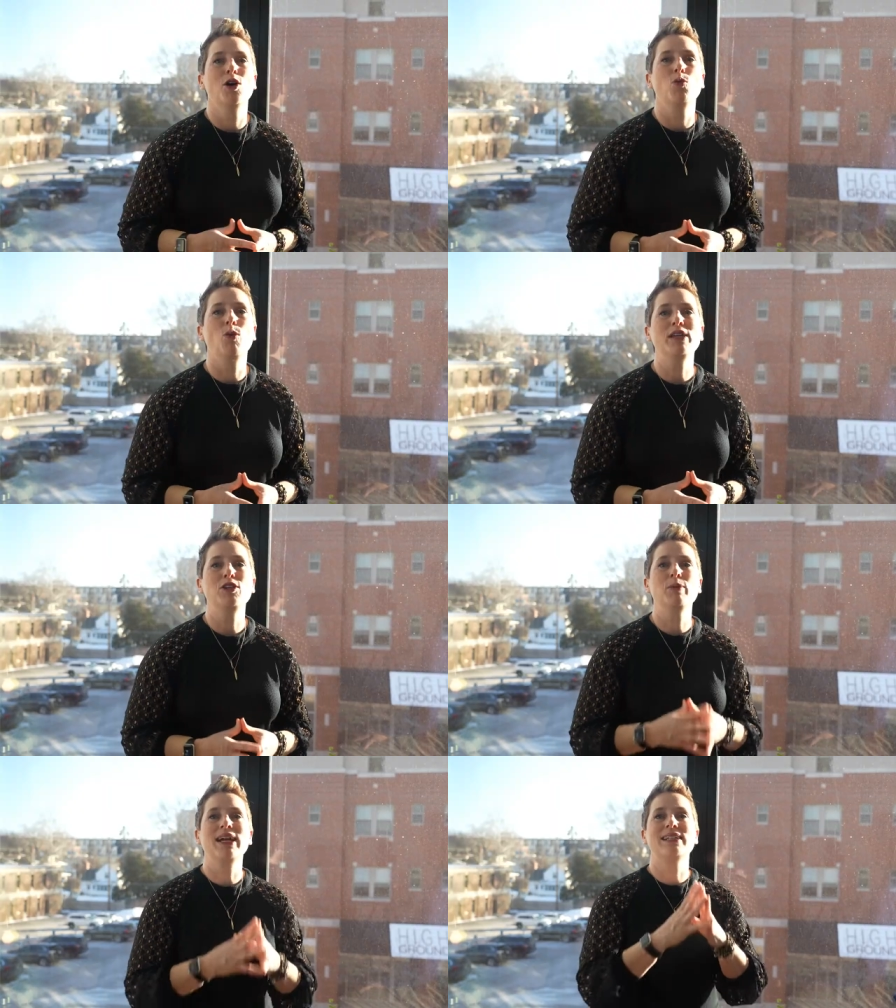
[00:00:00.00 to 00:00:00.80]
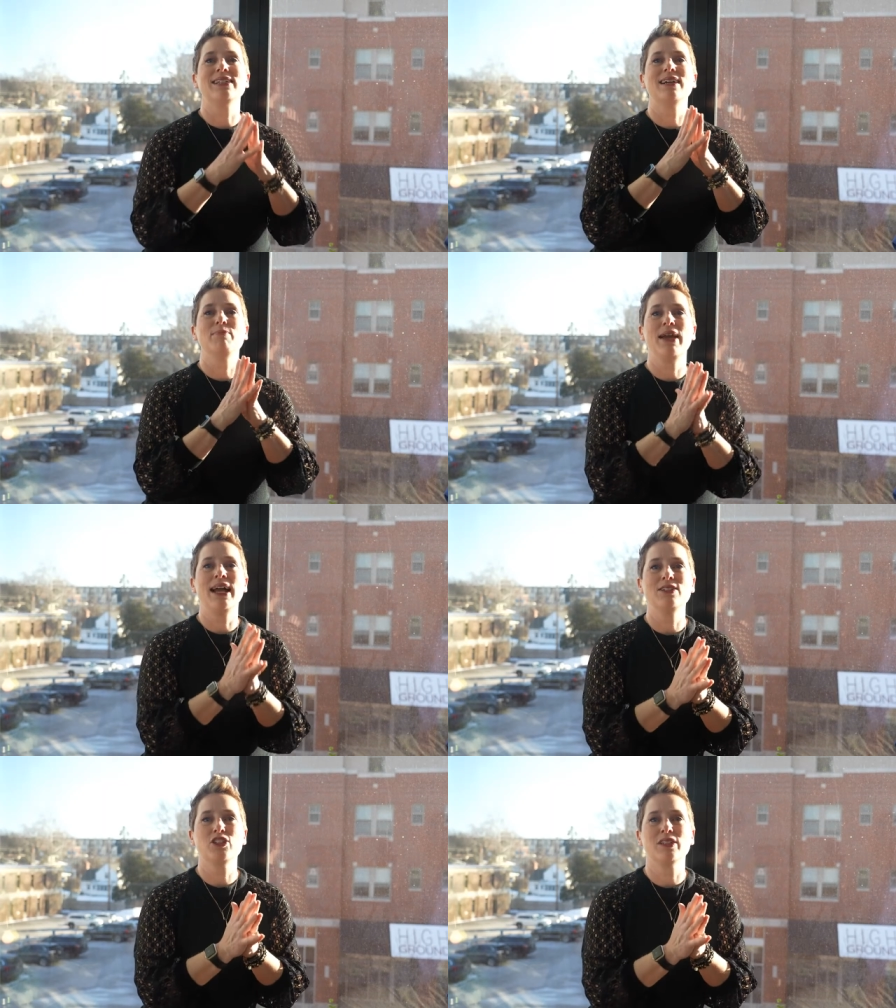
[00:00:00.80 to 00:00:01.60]
What you might
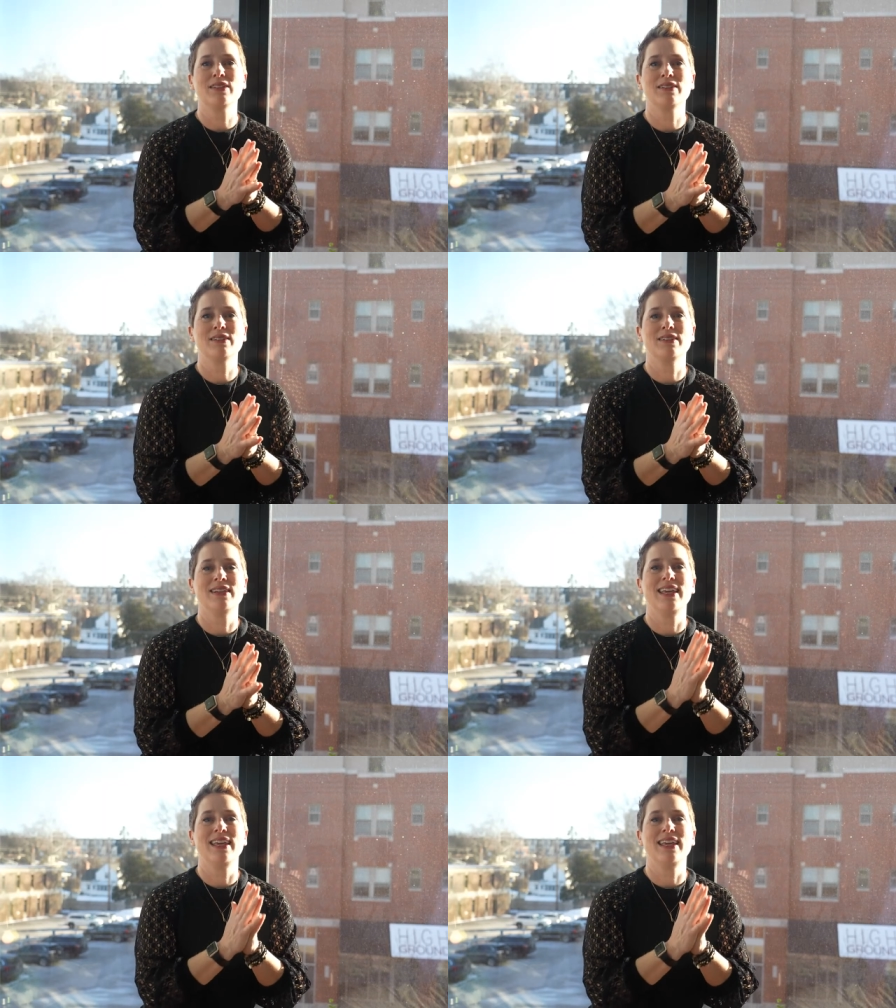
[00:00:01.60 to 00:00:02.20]
imagine